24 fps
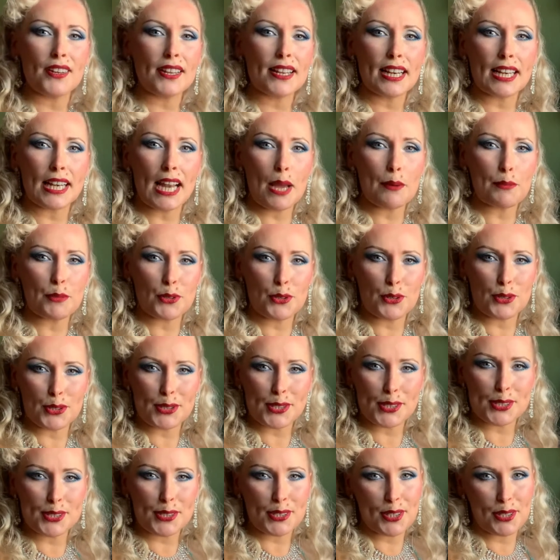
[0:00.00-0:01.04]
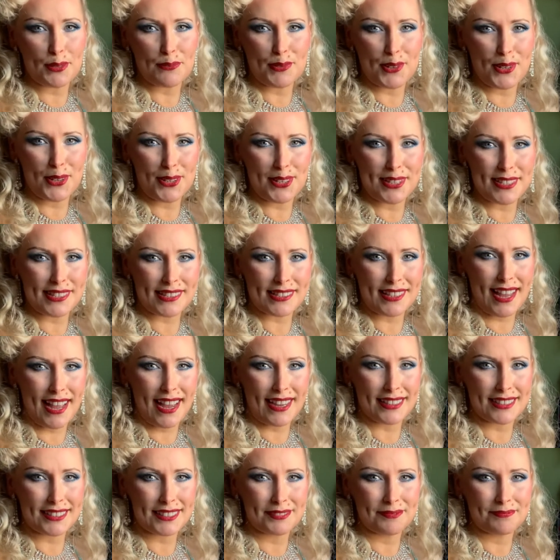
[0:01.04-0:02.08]
glamorous burlesque
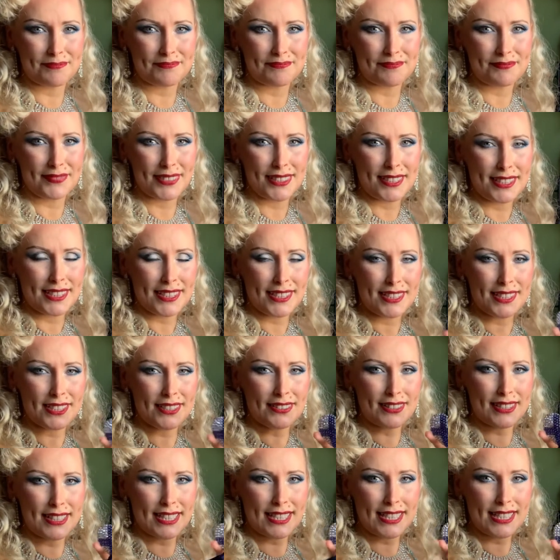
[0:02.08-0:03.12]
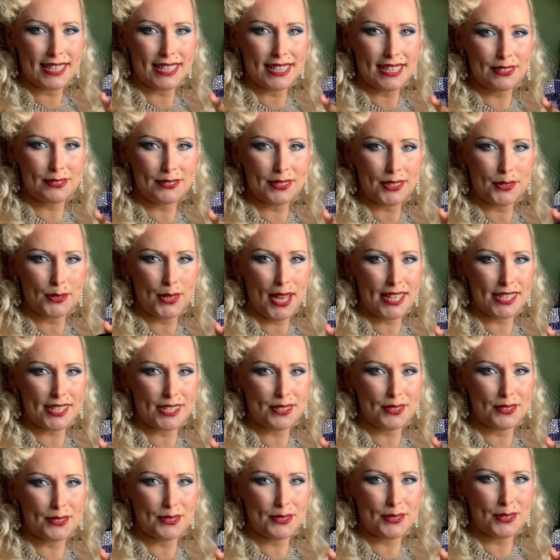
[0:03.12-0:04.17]
act. So these little
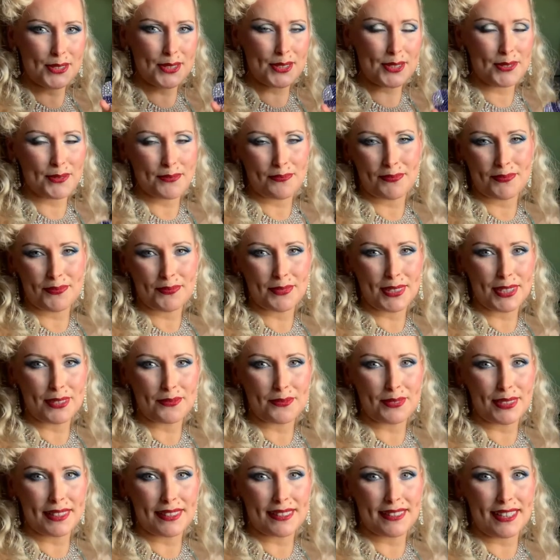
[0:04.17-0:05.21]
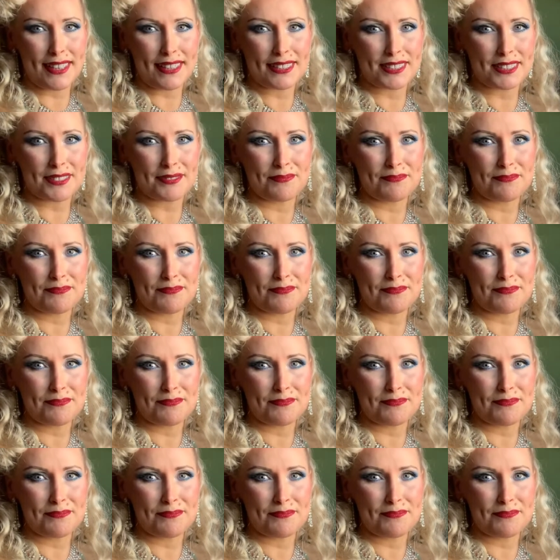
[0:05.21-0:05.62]
tassels went with that.